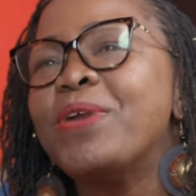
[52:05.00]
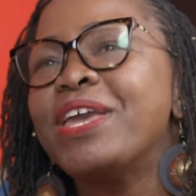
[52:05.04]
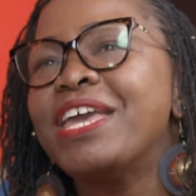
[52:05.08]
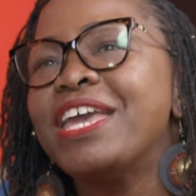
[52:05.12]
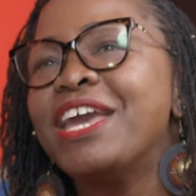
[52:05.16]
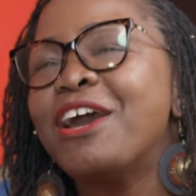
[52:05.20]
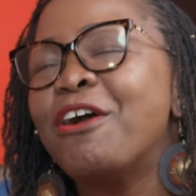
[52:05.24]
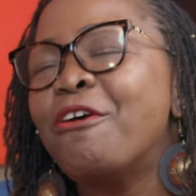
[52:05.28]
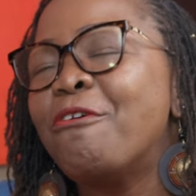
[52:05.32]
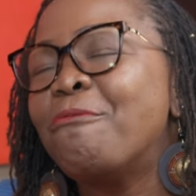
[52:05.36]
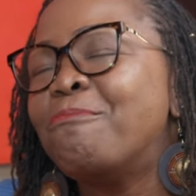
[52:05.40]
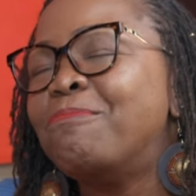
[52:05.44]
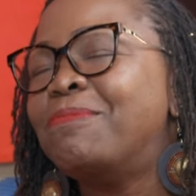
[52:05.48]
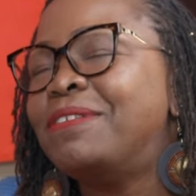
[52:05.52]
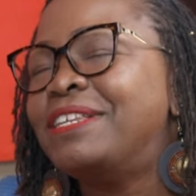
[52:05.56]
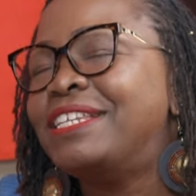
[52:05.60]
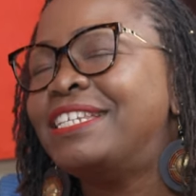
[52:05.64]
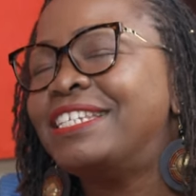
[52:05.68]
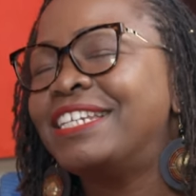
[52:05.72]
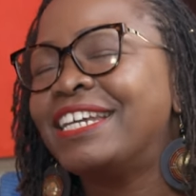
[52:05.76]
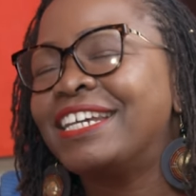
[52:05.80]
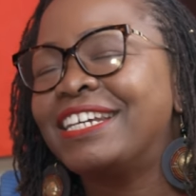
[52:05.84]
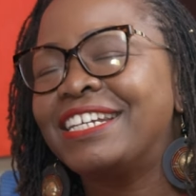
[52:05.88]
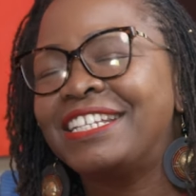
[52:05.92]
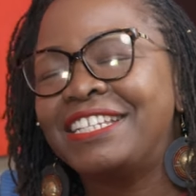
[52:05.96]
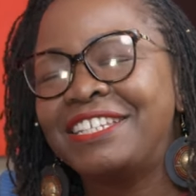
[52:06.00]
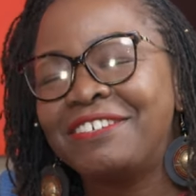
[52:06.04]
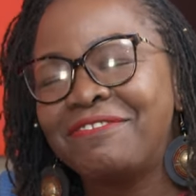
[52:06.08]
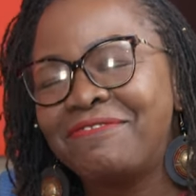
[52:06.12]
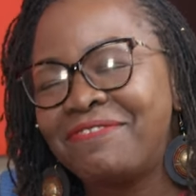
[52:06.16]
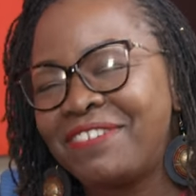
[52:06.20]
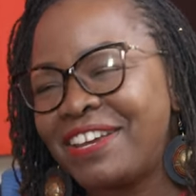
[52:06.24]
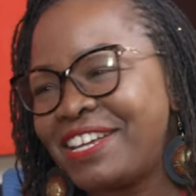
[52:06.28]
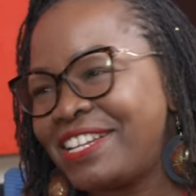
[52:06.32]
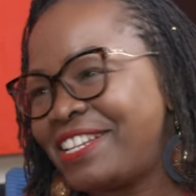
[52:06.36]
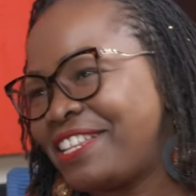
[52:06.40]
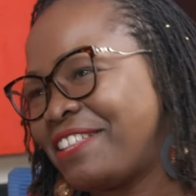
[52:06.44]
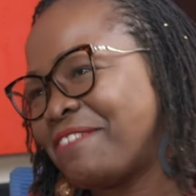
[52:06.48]
we
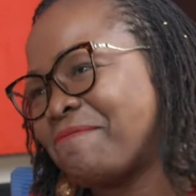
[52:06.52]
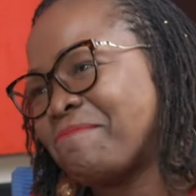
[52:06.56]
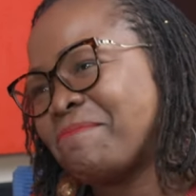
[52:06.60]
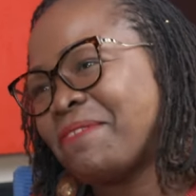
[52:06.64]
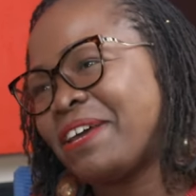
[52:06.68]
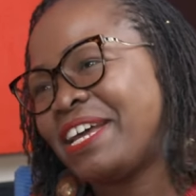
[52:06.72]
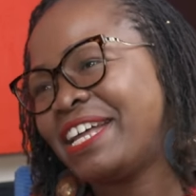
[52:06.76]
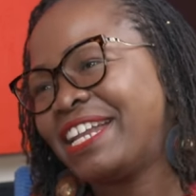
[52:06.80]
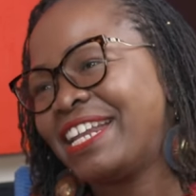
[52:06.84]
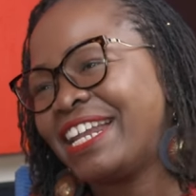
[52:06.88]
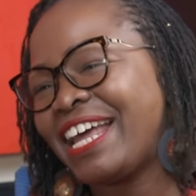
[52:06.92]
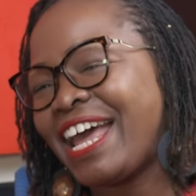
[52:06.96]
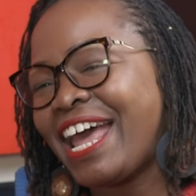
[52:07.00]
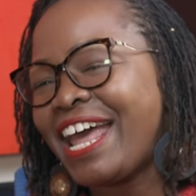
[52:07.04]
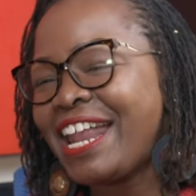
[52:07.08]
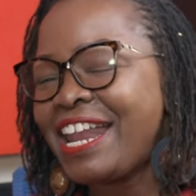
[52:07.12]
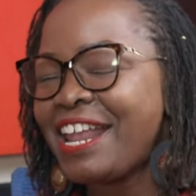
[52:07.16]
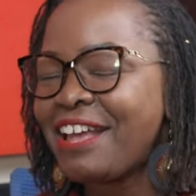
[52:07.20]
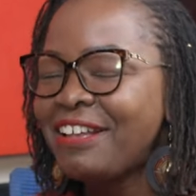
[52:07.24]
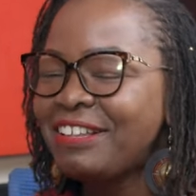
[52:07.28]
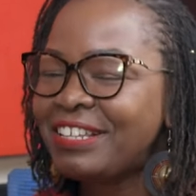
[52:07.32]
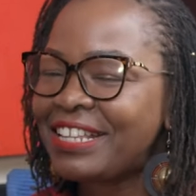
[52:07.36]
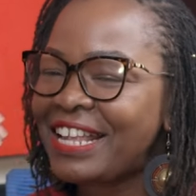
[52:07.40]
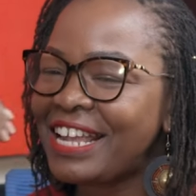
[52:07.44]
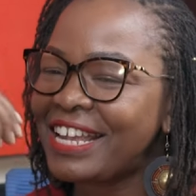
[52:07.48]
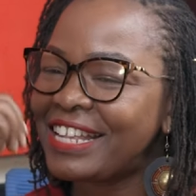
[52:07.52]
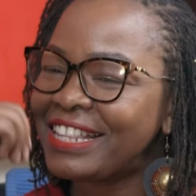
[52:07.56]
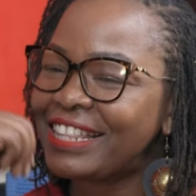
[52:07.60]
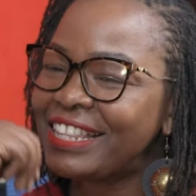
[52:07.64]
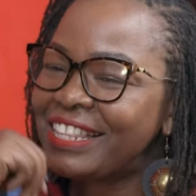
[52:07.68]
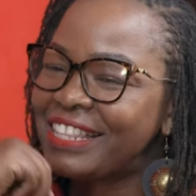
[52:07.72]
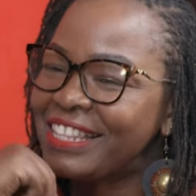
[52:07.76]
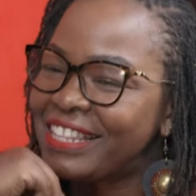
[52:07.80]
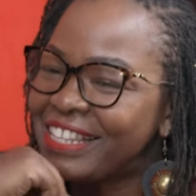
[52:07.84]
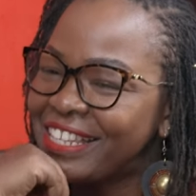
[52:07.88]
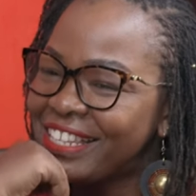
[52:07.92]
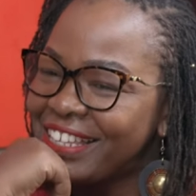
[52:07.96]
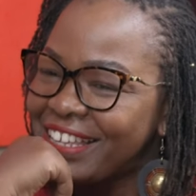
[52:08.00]
objectified the men and i was like
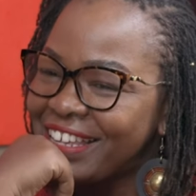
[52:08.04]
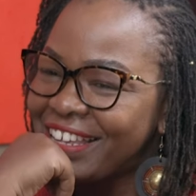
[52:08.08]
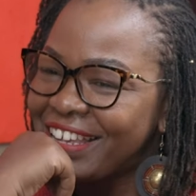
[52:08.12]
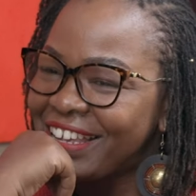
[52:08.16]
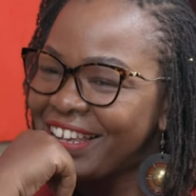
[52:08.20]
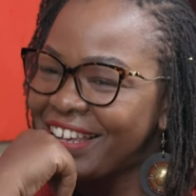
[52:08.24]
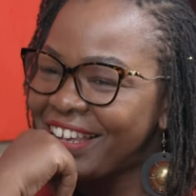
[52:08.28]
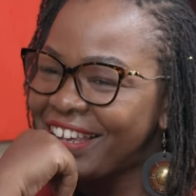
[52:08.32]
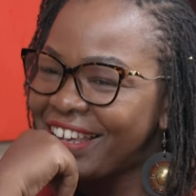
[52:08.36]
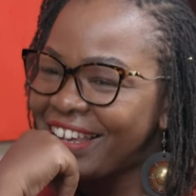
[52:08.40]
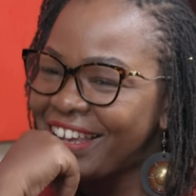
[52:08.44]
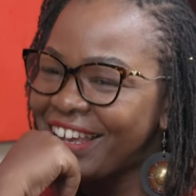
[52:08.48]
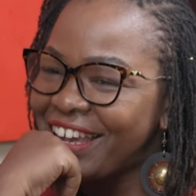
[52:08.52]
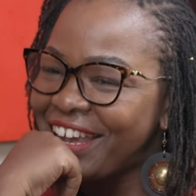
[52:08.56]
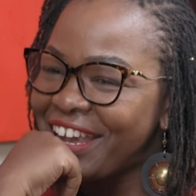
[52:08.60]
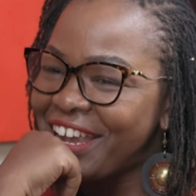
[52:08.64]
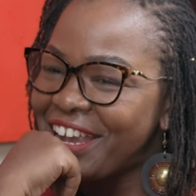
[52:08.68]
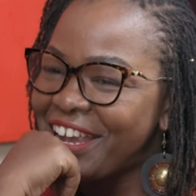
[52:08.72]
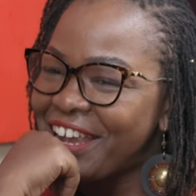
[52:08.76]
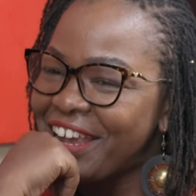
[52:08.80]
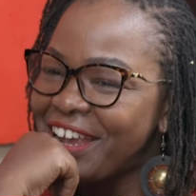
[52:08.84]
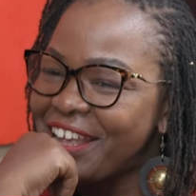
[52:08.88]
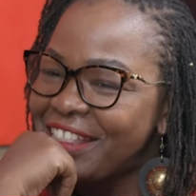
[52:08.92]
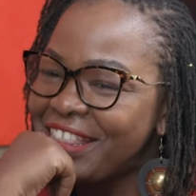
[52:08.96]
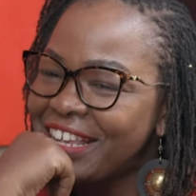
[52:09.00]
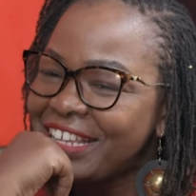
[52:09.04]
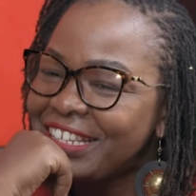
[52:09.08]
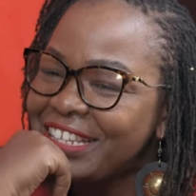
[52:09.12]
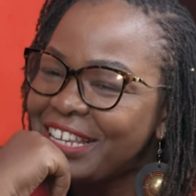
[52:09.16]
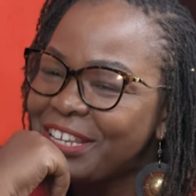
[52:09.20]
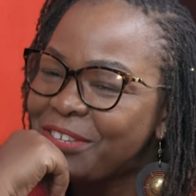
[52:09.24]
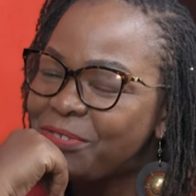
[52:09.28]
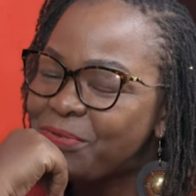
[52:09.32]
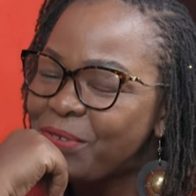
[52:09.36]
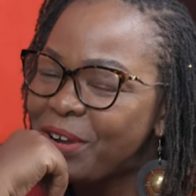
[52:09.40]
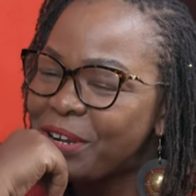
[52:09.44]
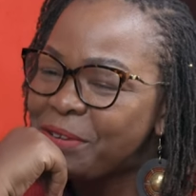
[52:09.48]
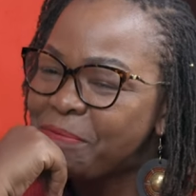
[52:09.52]
this
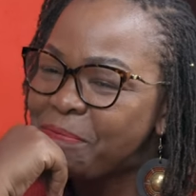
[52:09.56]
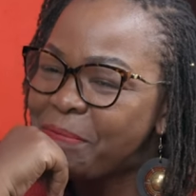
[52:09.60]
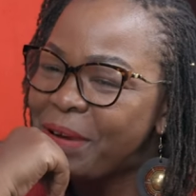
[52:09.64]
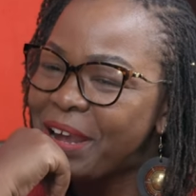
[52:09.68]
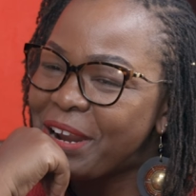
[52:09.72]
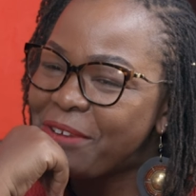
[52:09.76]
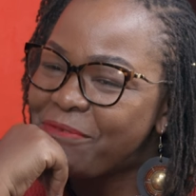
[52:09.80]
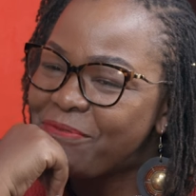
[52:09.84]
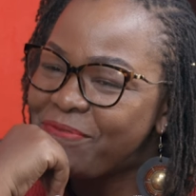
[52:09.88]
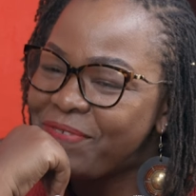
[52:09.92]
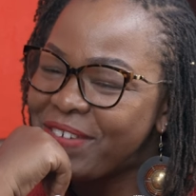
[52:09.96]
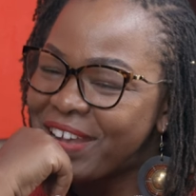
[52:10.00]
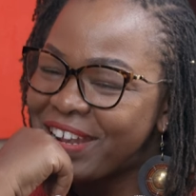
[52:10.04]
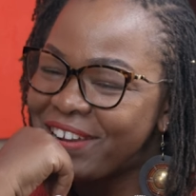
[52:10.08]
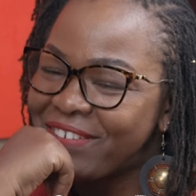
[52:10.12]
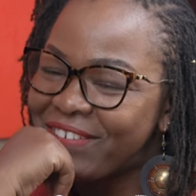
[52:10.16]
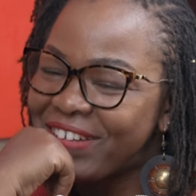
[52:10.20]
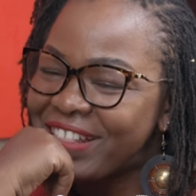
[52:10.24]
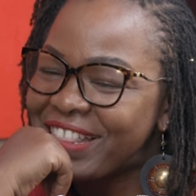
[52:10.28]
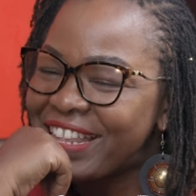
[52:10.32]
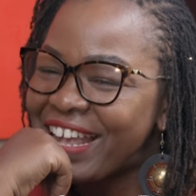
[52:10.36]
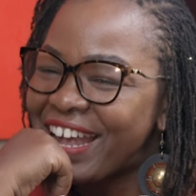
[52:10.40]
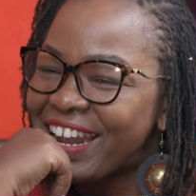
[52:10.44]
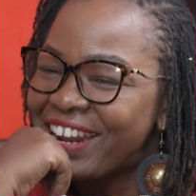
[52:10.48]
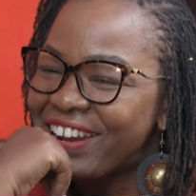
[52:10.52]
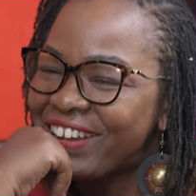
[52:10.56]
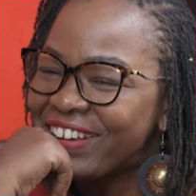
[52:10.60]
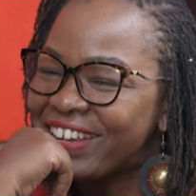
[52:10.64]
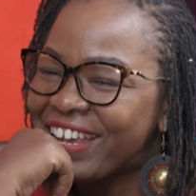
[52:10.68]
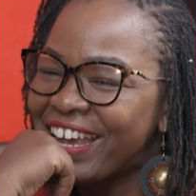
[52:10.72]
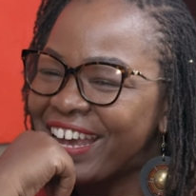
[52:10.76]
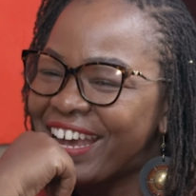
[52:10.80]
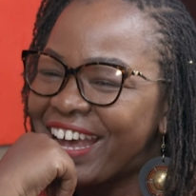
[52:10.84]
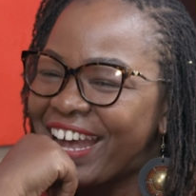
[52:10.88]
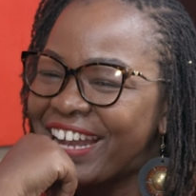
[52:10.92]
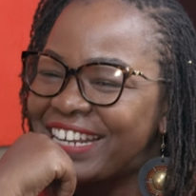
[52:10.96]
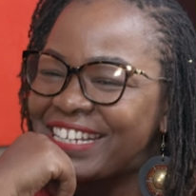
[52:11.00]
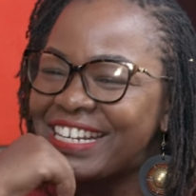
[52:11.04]
is what men feel when they're
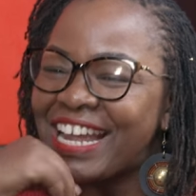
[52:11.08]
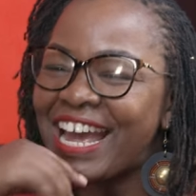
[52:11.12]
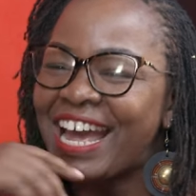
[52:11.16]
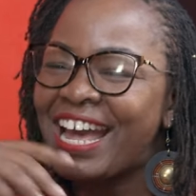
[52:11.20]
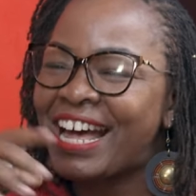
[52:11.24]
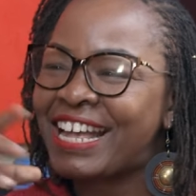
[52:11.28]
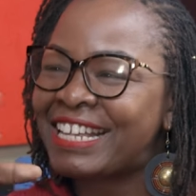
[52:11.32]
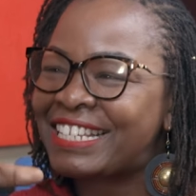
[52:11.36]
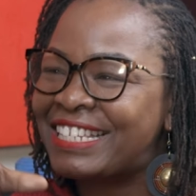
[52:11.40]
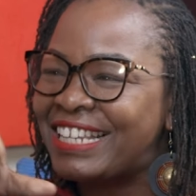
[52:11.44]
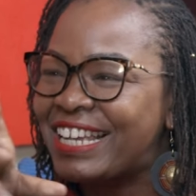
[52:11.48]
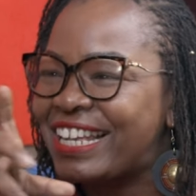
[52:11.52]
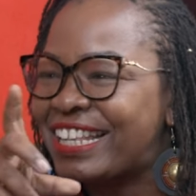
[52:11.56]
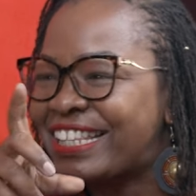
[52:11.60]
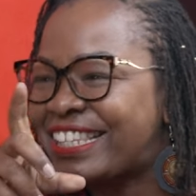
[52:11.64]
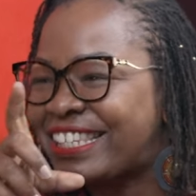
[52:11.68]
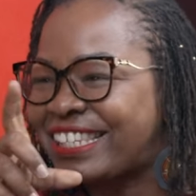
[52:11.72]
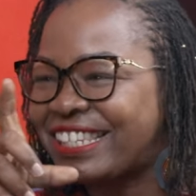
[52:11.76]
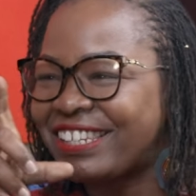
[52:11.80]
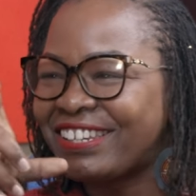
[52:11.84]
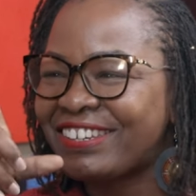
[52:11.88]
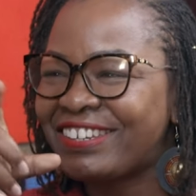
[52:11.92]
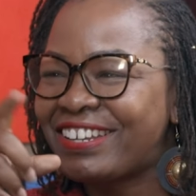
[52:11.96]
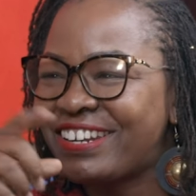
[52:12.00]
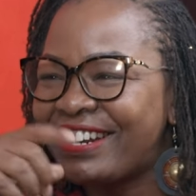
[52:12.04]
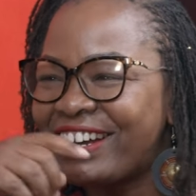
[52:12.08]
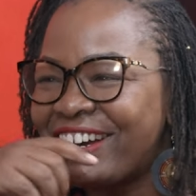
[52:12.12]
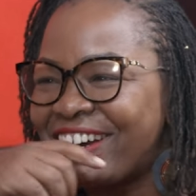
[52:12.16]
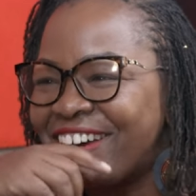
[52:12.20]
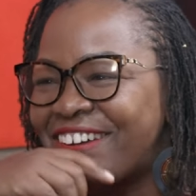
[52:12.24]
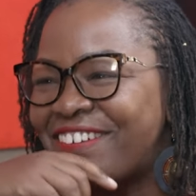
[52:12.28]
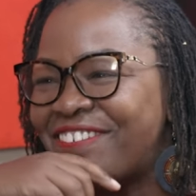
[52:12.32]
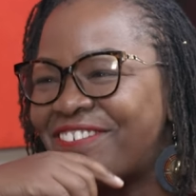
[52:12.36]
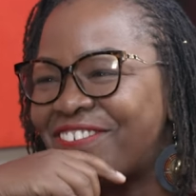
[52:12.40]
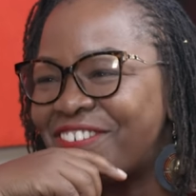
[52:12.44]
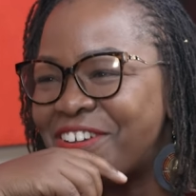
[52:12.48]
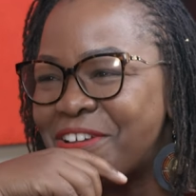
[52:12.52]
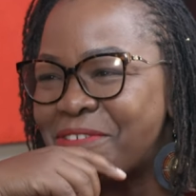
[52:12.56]
looking at us and so you
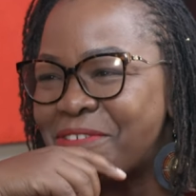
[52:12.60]
know